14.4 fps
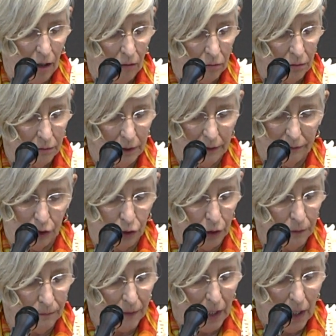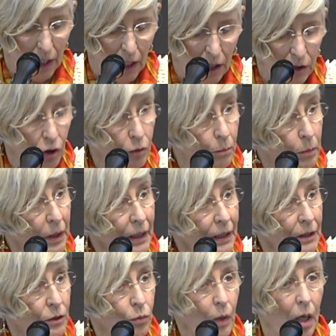I'll give it to you. So
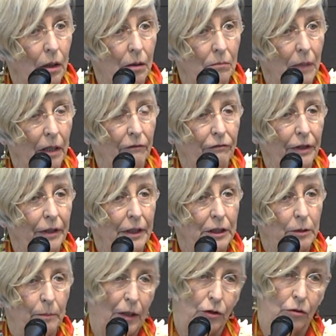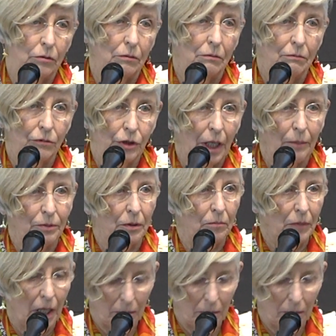please welcome our very special JABSOM